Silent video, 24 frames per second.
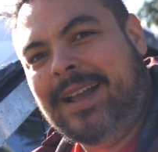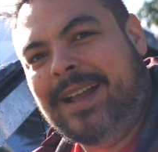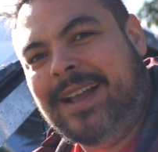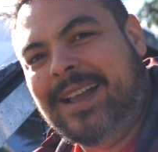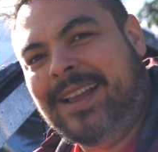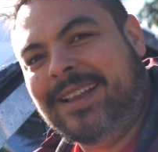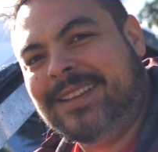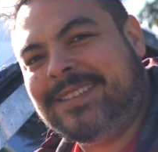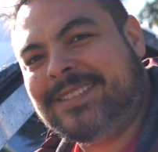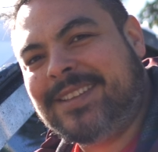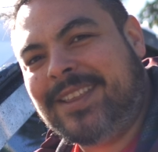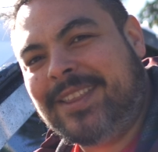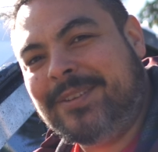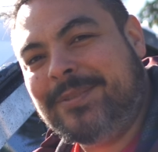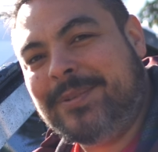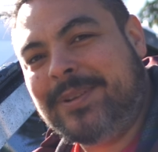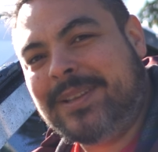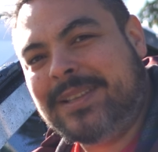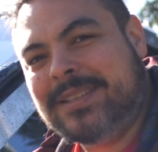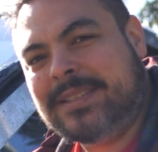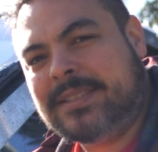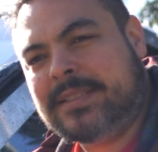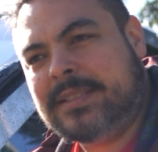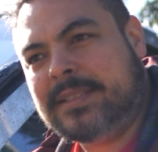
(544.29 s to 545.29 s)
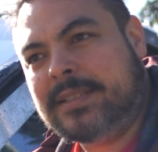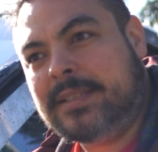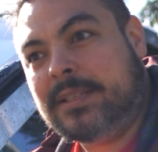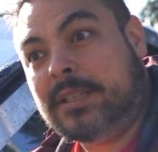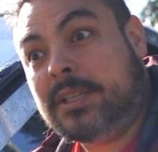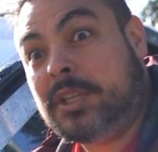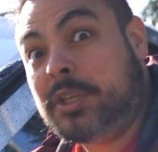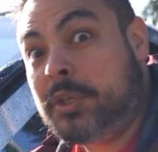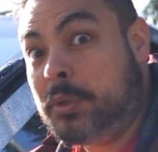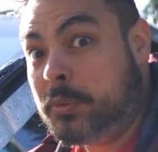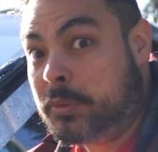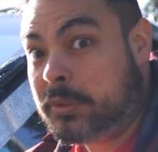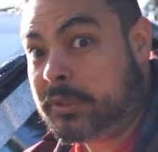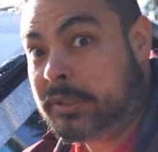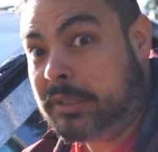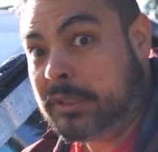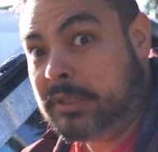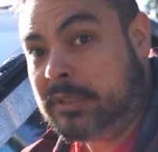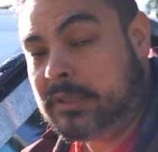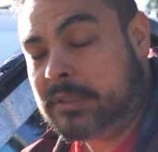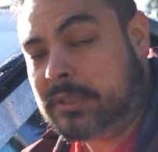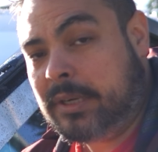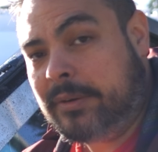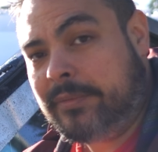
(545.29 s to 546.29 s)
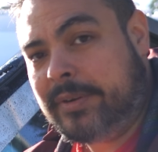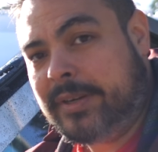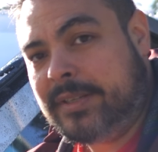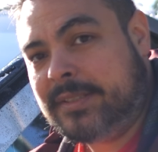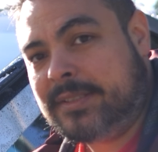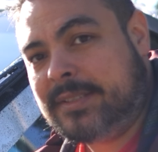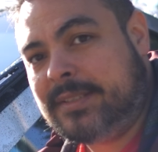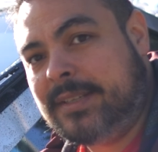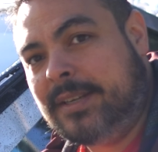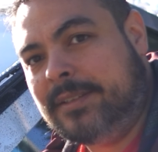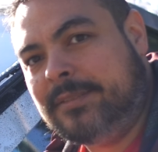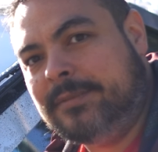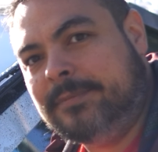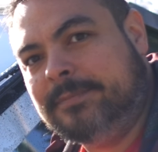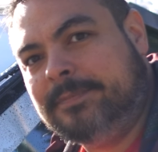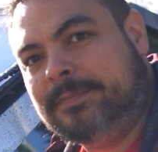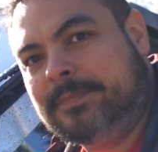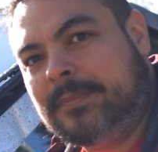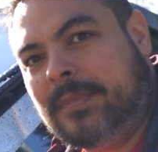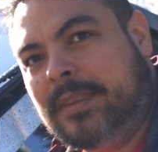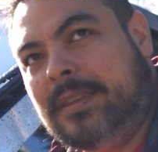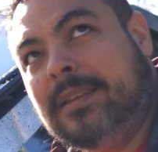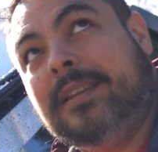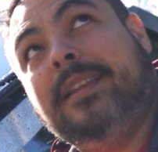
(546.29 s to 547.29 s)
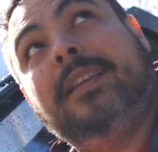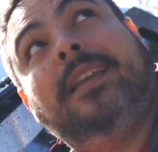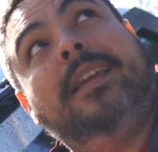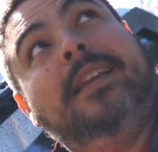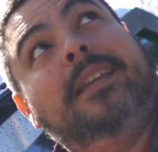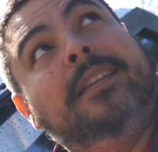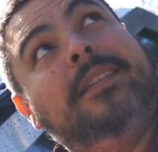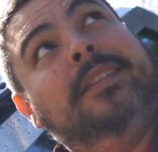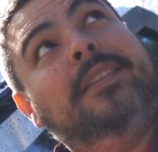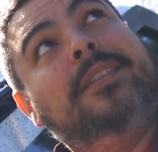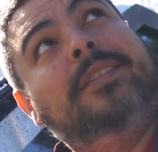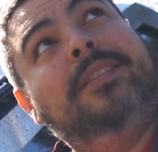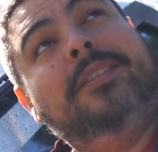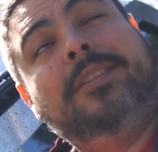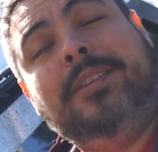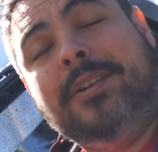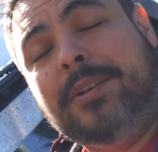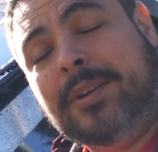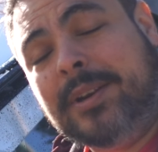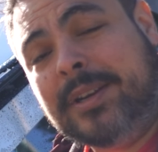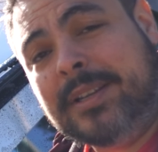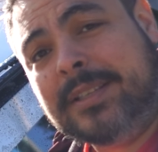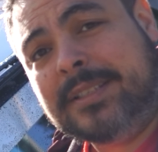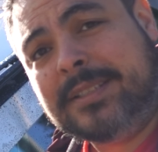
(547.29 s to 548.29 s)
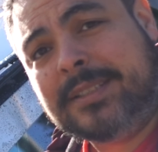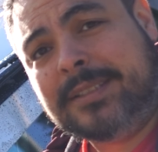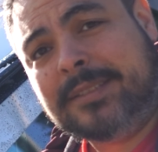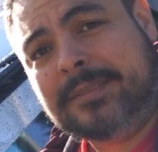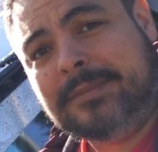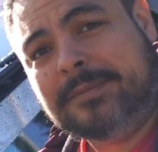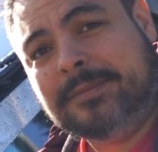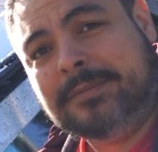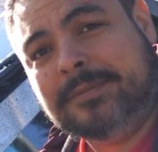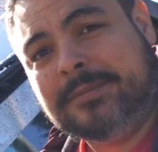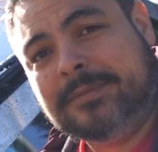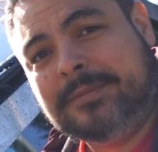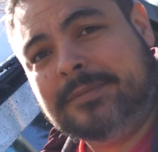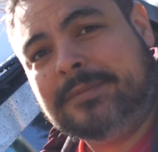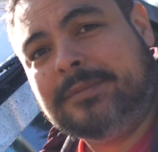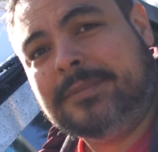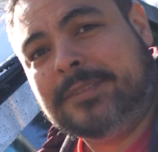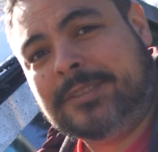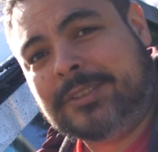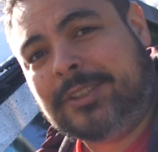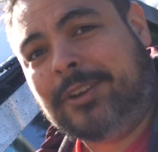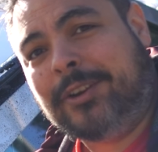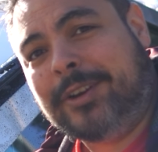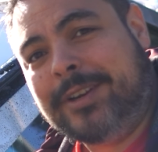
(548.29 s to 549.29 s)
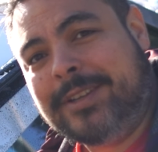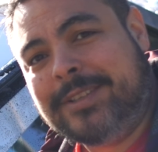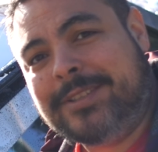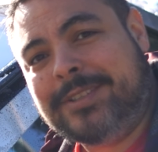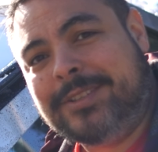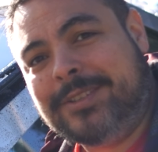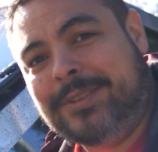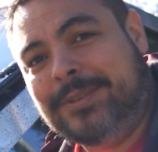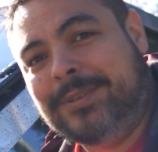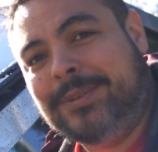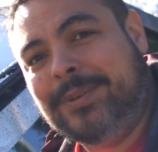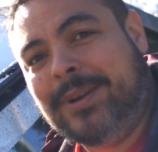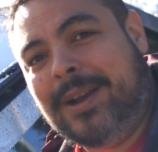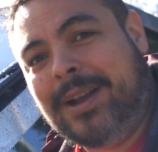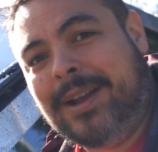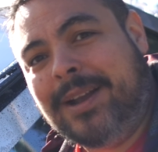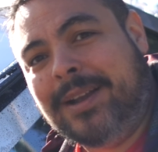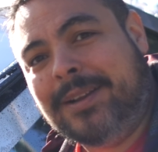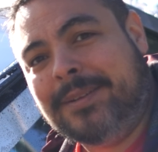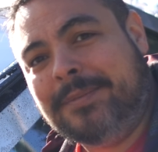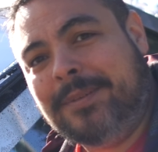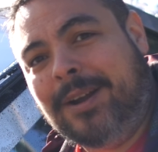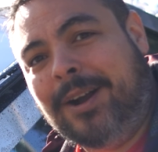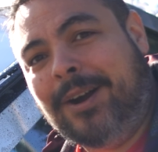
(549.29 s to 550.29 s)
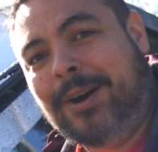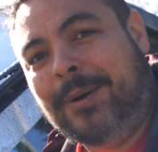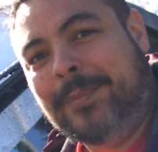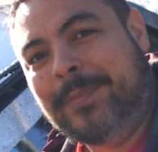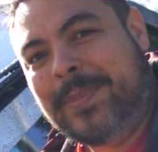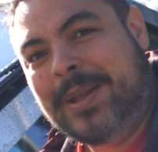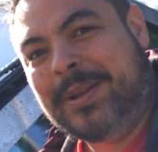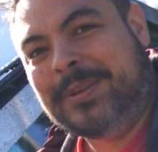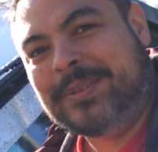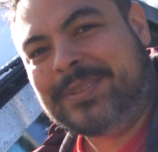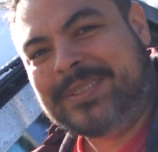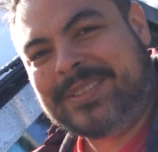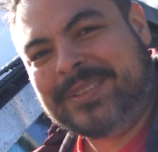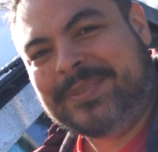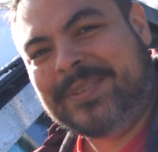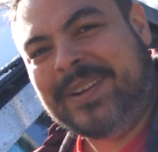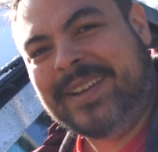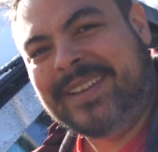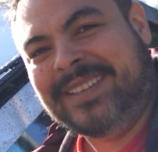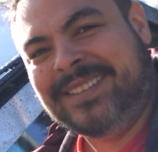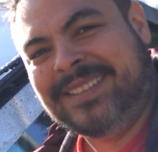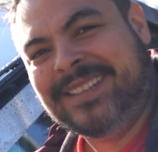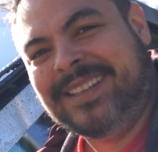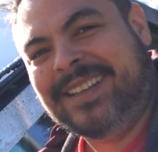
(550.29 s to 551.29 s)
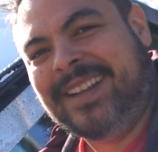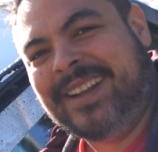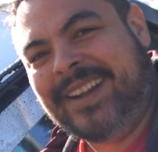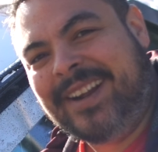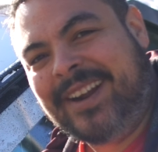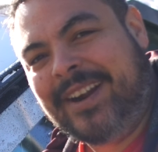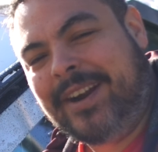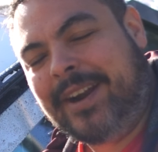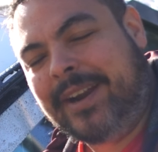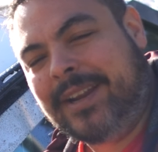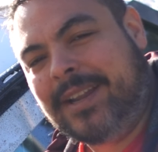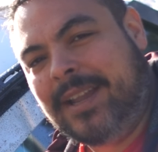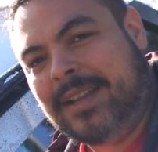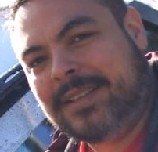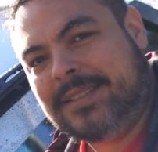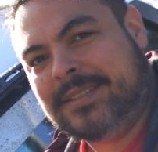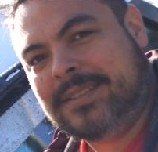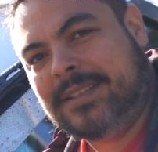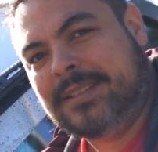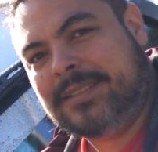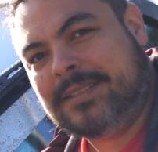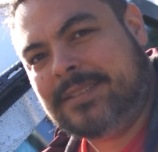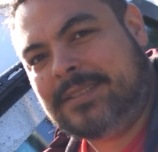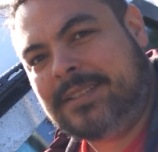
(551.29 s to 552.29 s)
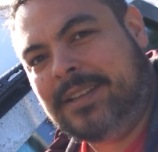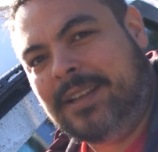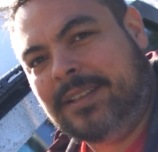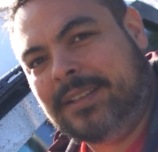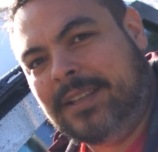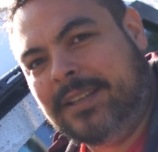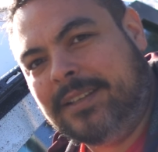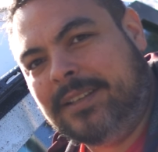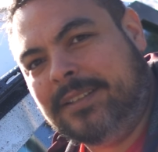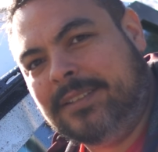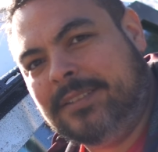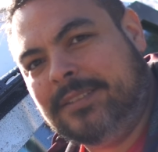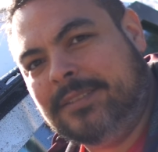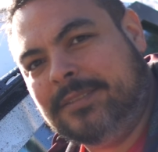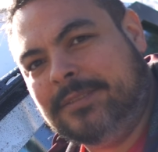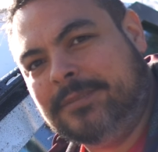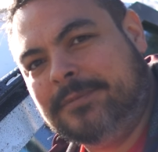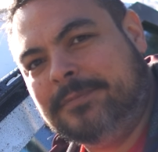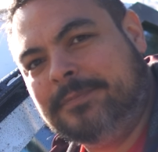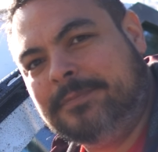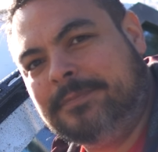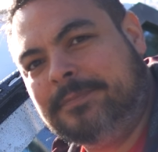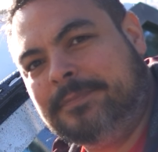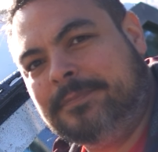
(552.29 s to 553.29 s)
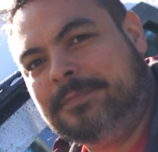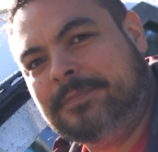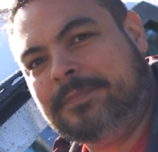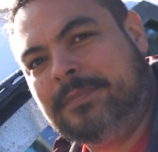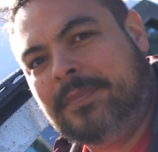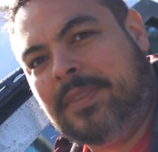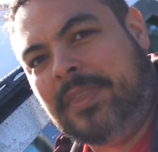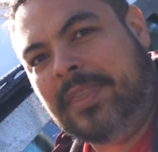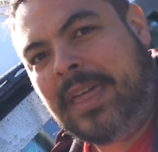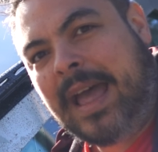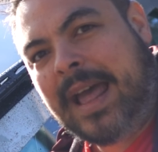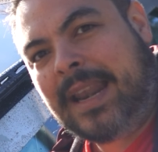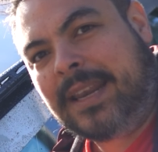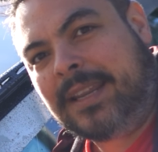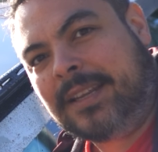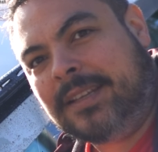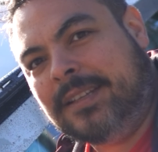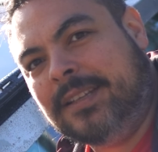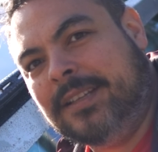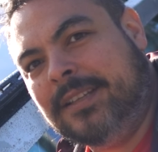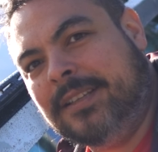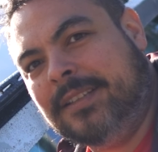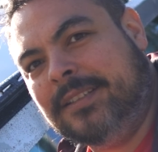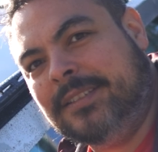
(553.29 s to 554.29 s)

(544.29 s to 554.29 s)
so that we can see Houston covered in snow, though it is starting to all melt away. All right, guys, see y'all later. Dale.